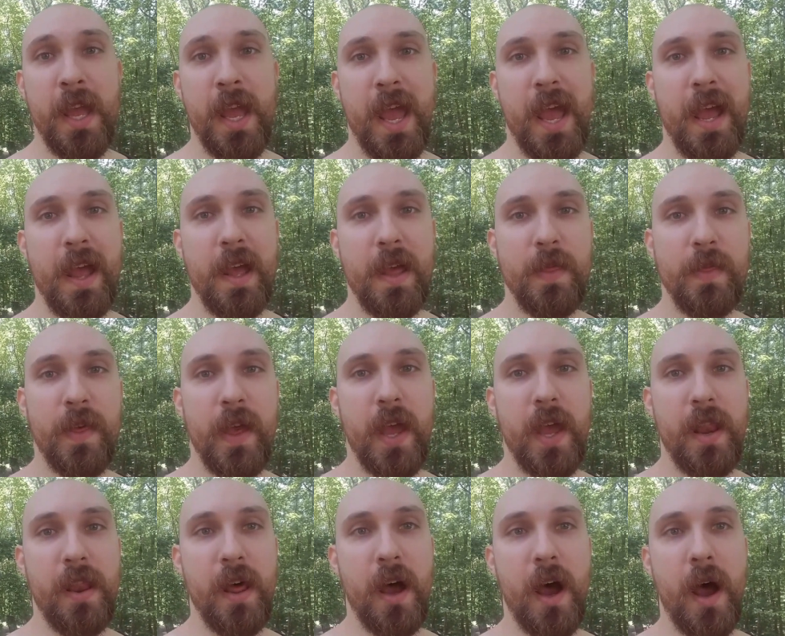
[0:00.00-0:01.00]
And
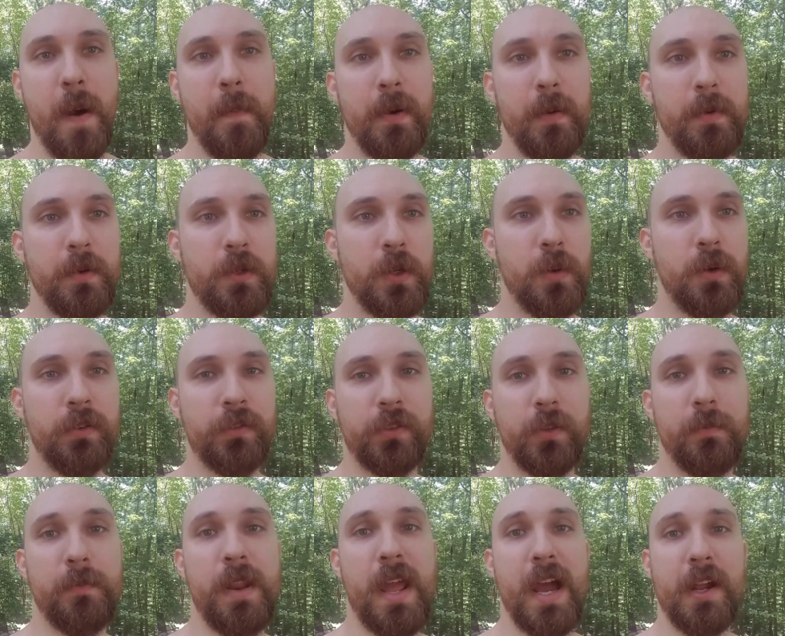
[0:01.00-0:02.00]
then I'm going to be doing
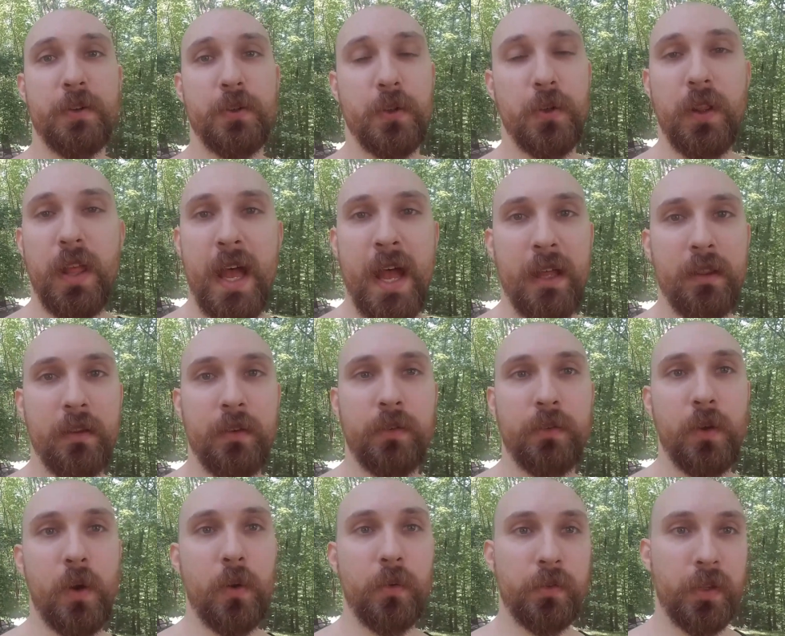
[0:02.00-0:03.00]
some natural Atlas
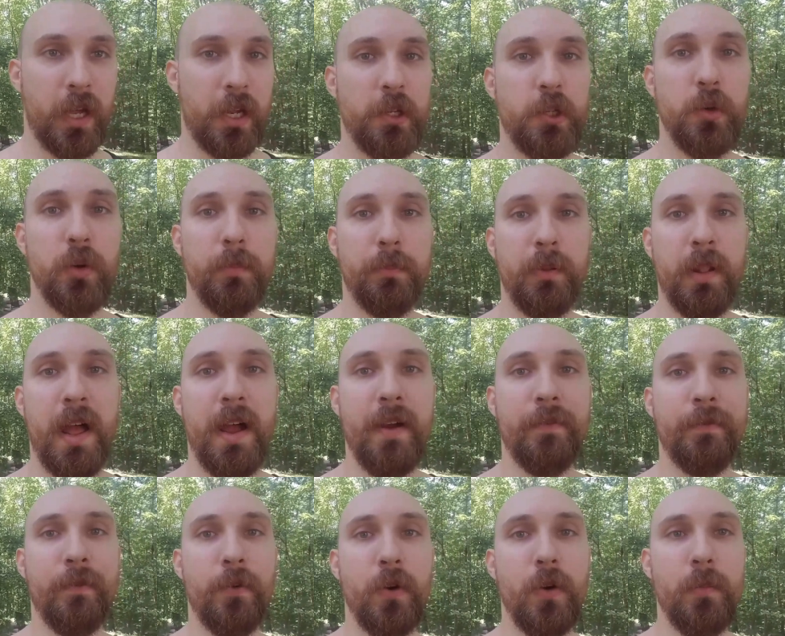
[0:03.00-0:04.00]
stones onto a
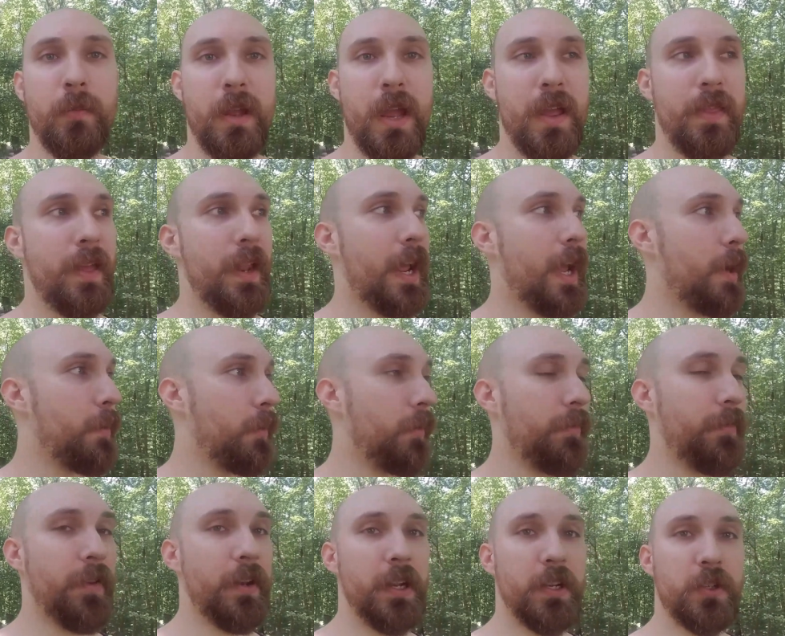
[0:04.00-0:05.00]
platform, and then I will
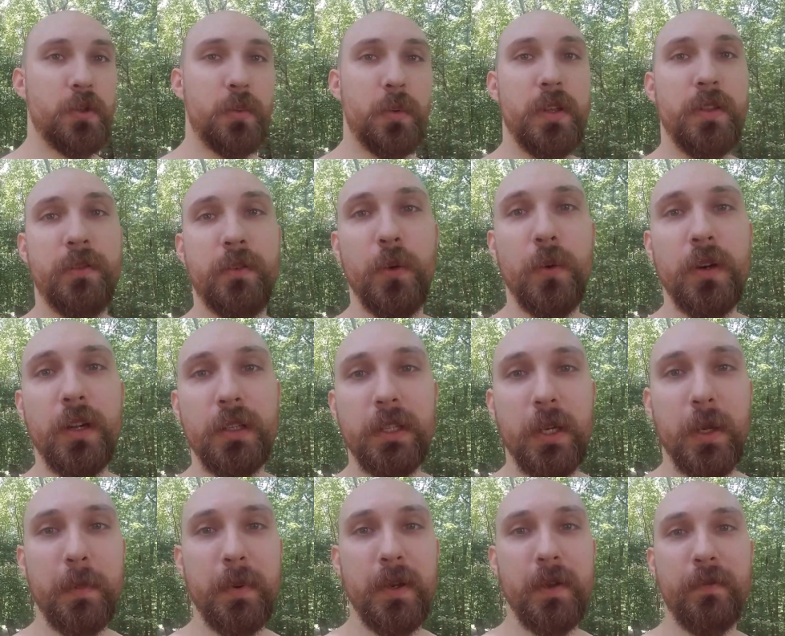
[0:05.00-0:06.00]
finish with doing a
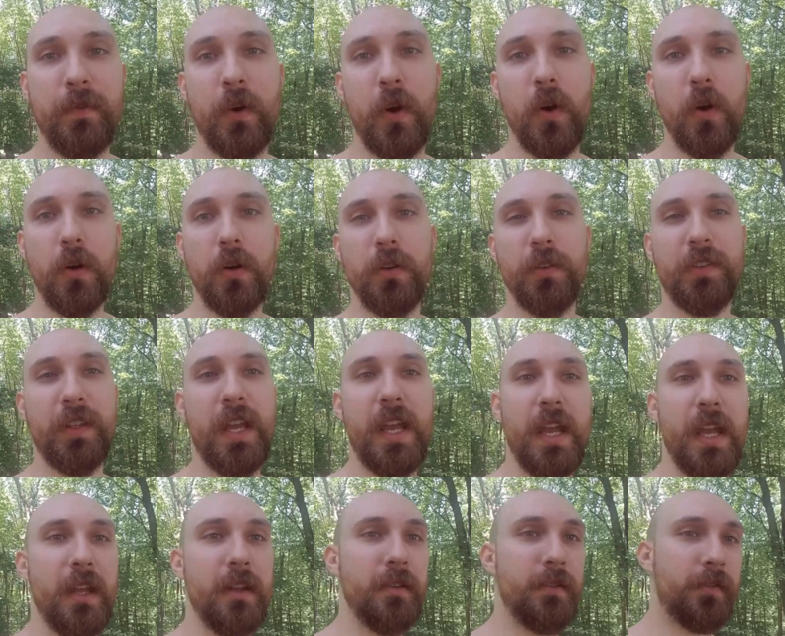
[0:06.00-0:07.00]
little bit of curls
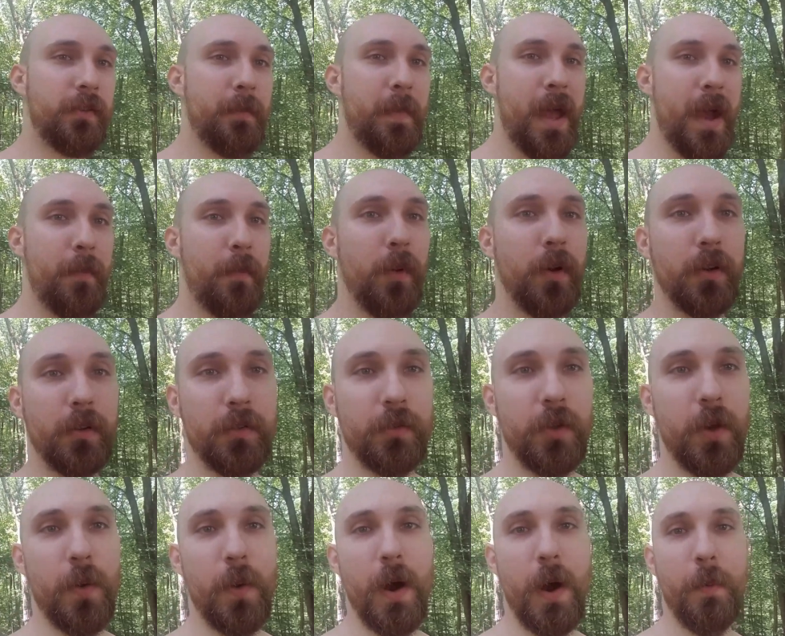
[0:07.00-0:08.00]
and some ab work.
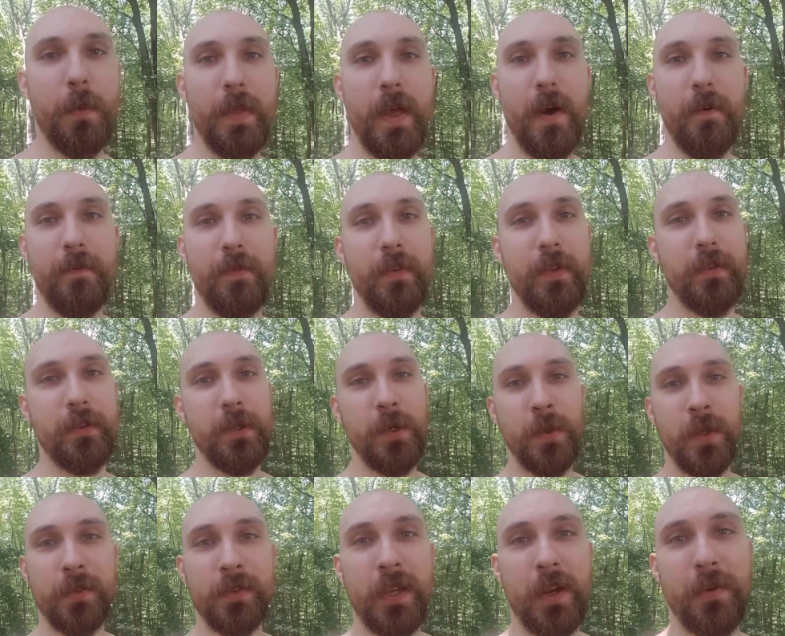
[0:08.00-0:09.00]
So without further
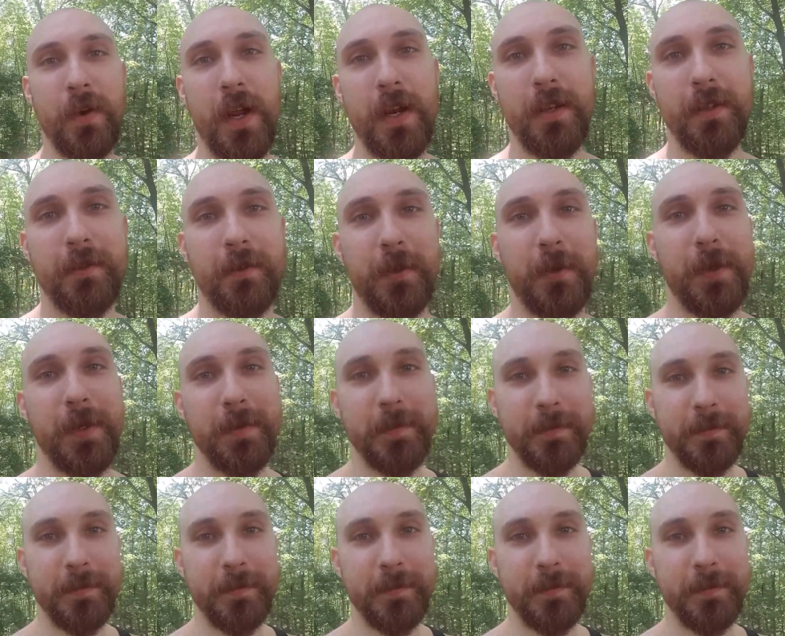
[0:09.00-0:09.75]
ado, let's get right into it.